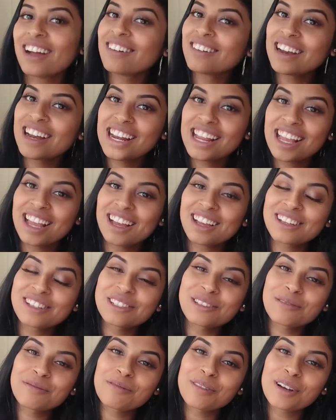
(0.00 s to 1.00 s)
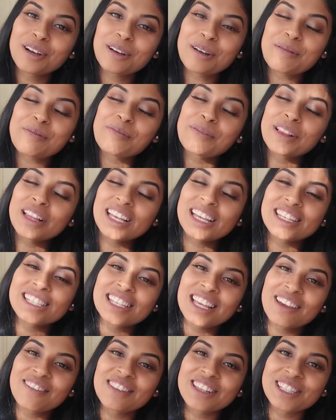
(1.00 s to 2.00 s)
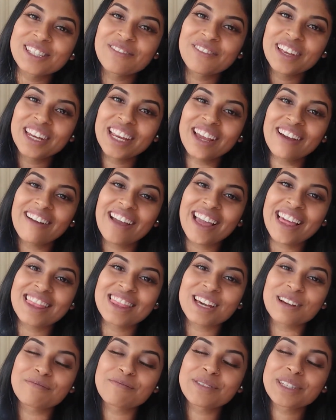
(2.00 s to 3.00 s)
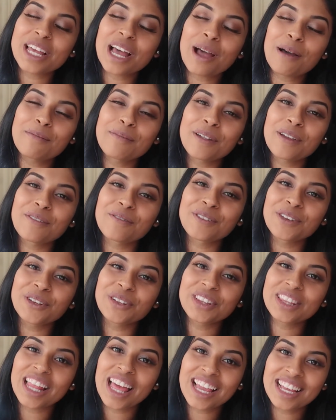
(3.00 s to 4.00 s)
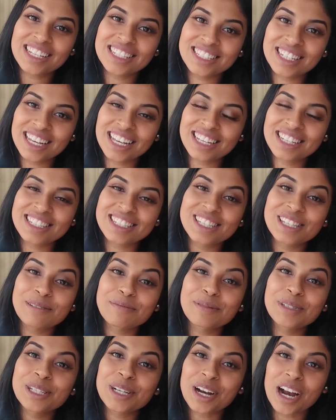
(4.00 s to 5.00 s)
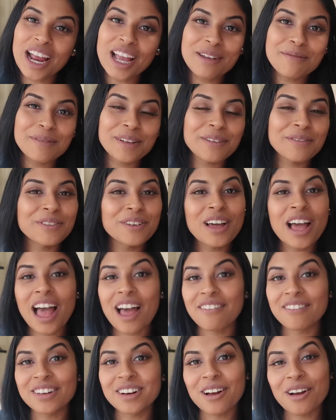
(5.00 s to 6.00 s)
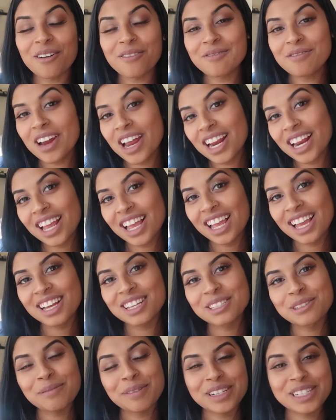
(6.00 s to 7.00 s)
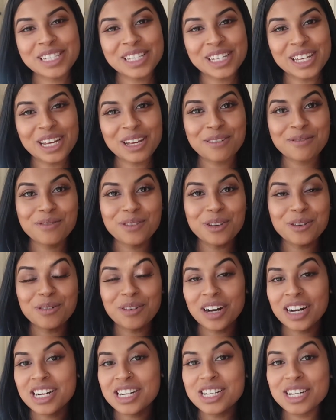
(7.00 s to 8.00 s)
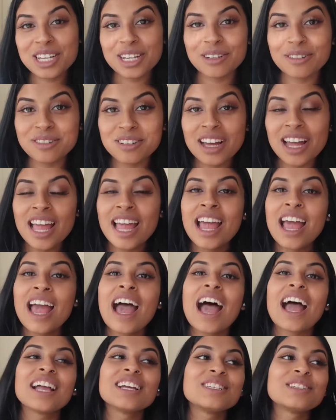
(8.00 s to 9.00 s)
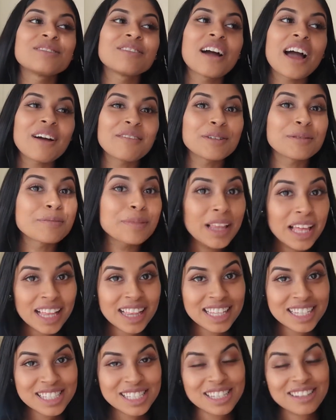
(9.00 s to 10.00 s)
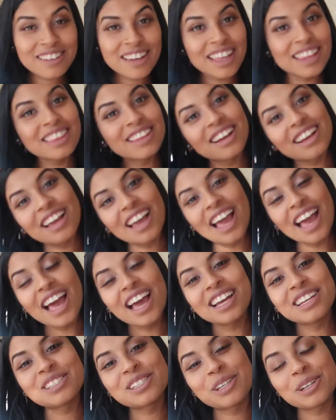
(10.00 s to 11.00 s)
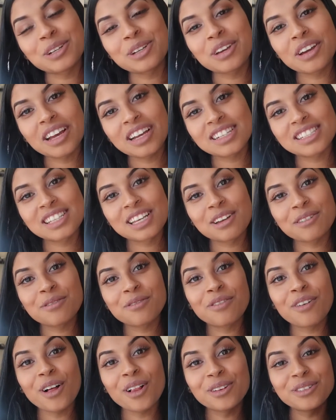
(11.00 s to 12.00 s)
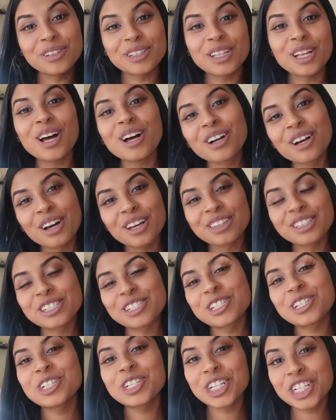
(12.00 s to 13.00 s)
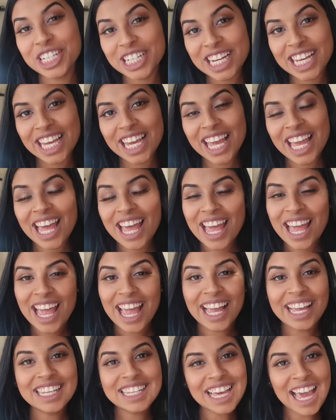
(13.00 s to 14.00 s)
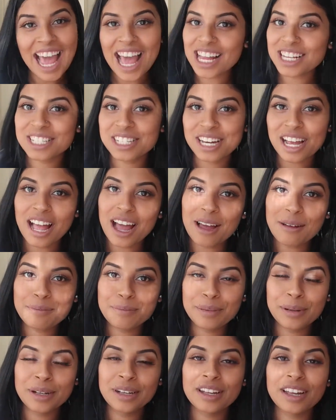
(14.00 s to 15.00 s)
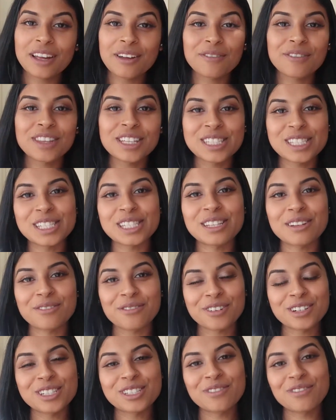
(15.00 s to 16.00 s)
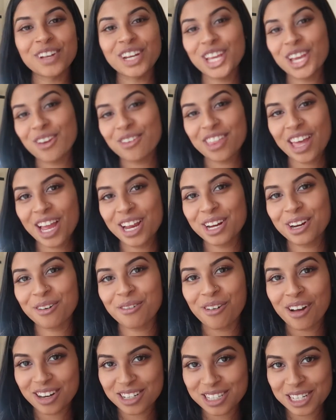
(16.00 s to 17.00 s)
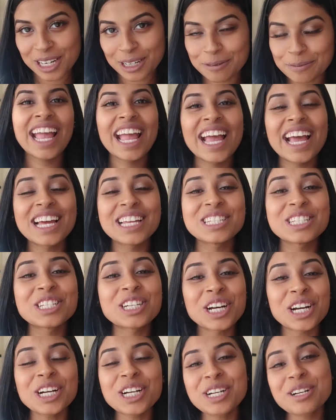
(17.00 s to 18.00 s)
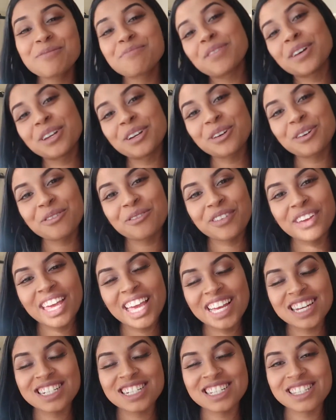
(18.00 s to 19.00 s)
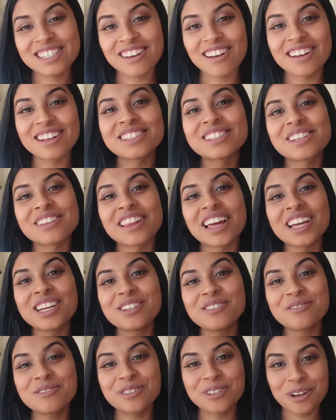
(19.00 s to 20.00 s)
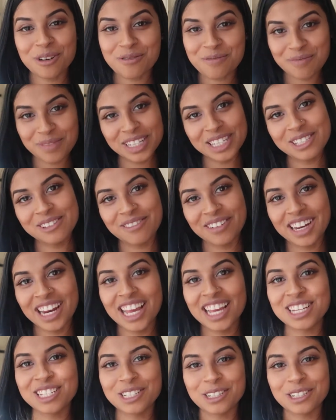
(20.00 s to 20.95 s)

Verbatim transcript: alrighty guys well please give this video a thumbs up if you liked it subscribe if you haven't already especially if you are new I do have a playlist you can look at so you guys can follow along on this journey and catch up if this is the first video that you're watching and turn your bell notifications on so that you don't miss when I